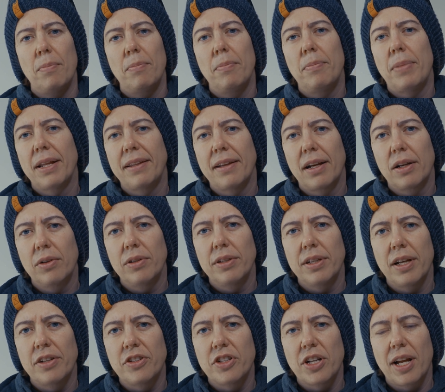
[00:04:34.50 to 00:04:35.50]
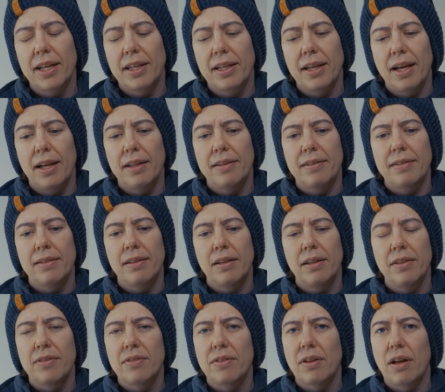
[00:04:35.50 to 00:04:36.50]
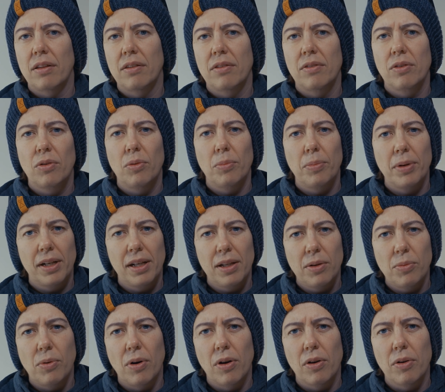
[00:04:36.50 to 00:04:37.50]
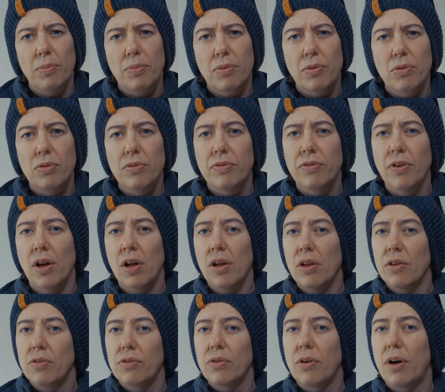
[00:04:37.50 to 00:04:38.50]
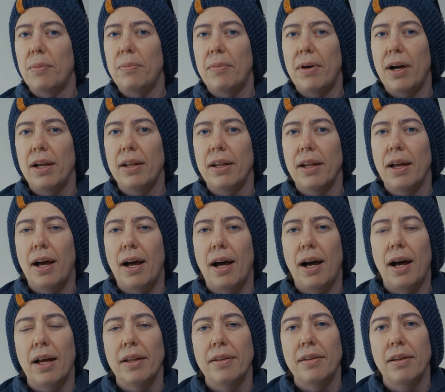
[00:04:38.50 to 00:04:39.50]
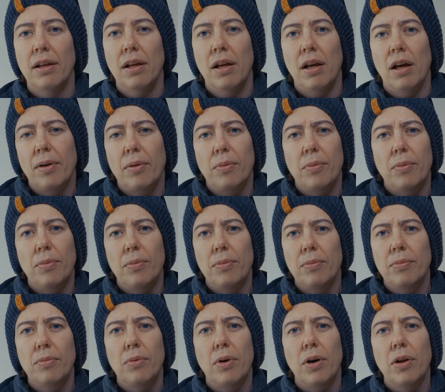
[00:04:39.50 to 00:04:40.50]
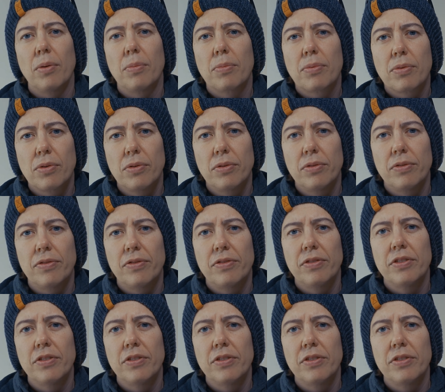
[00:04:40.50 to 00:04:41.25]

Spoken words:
Patagonia jacket, it's not completely waterproof, so I might add a waterproof